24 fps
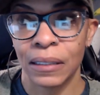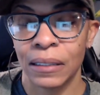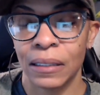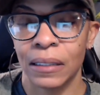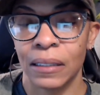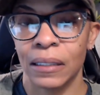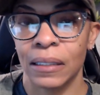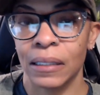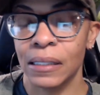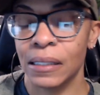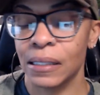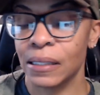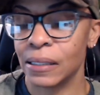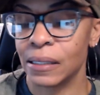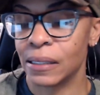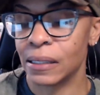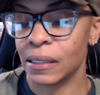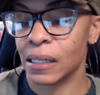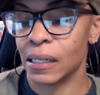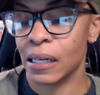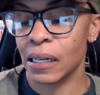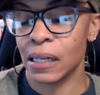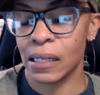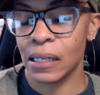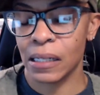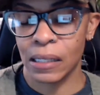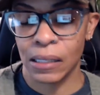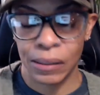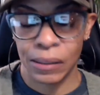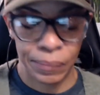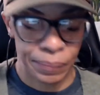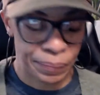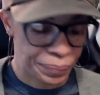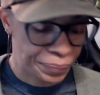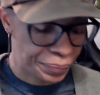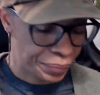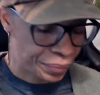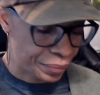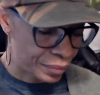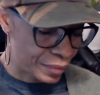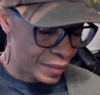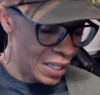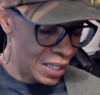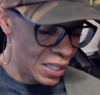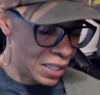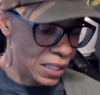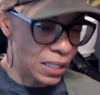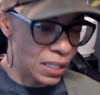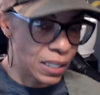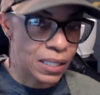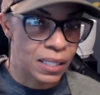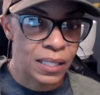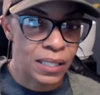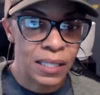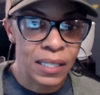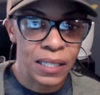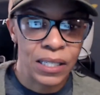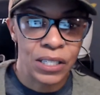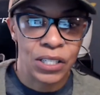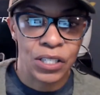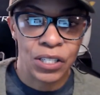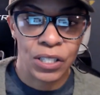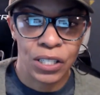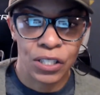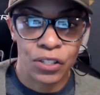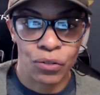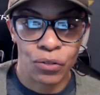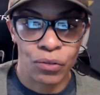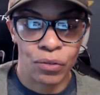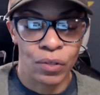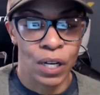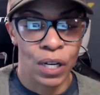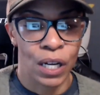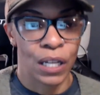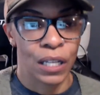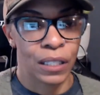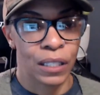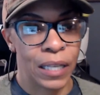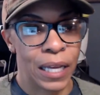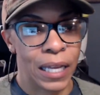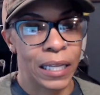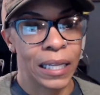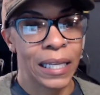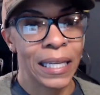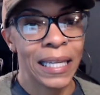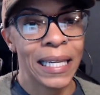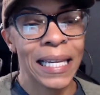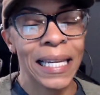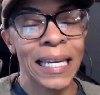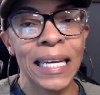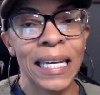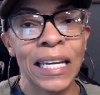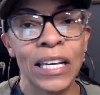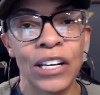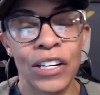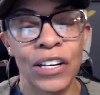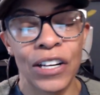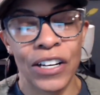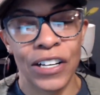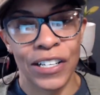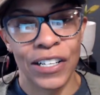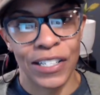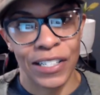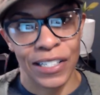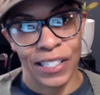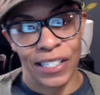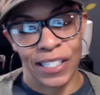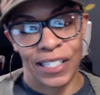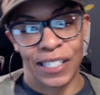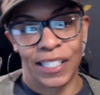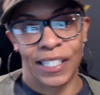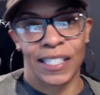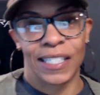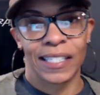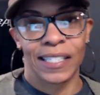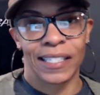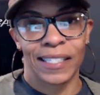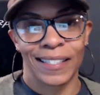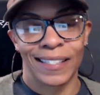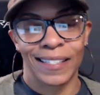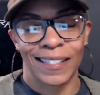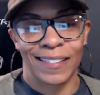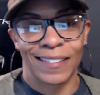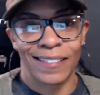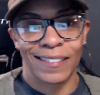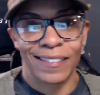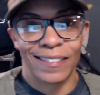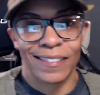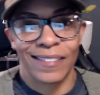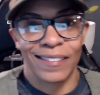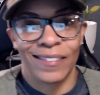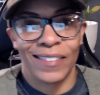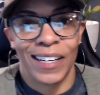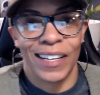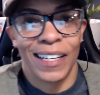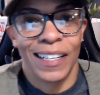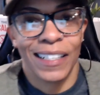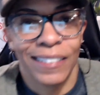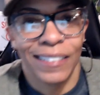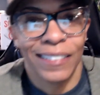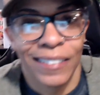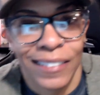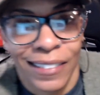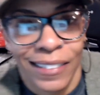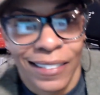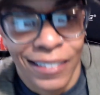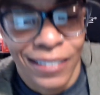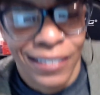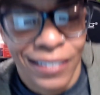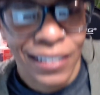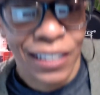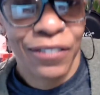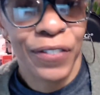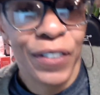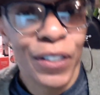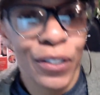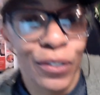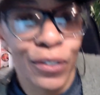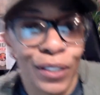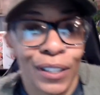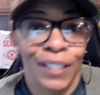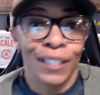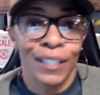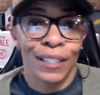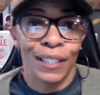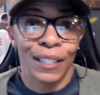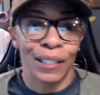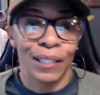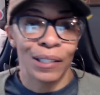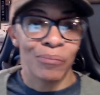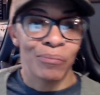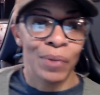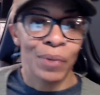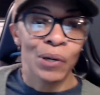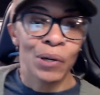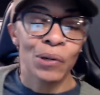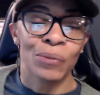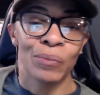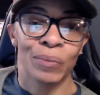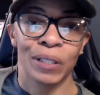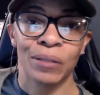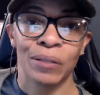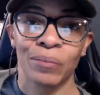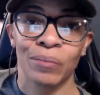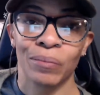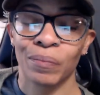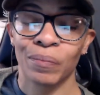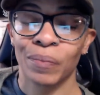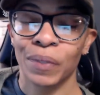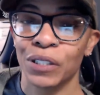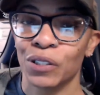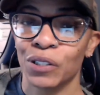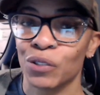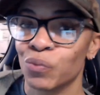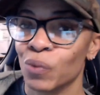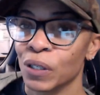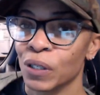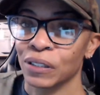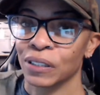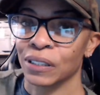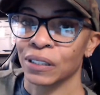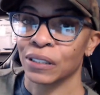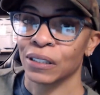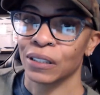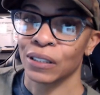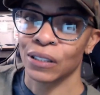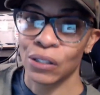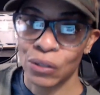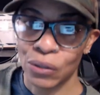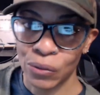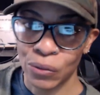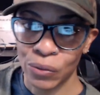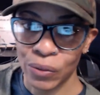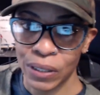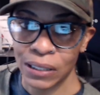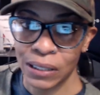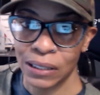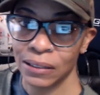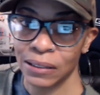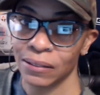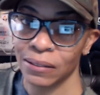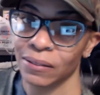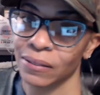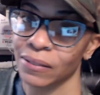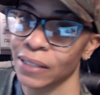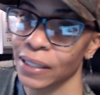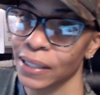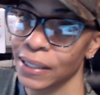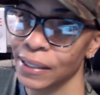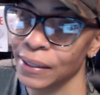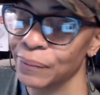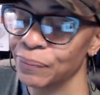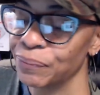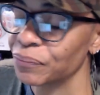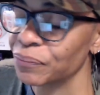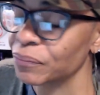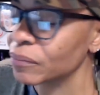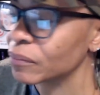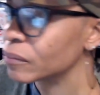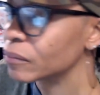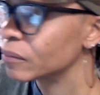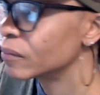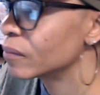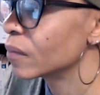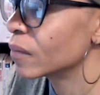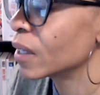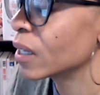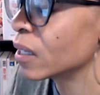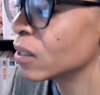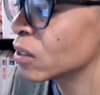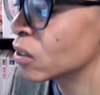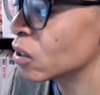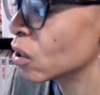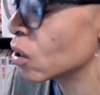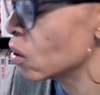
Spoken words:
it's a decision that lingers, right? It feels good in the moment, but it's worse in the long run, right? So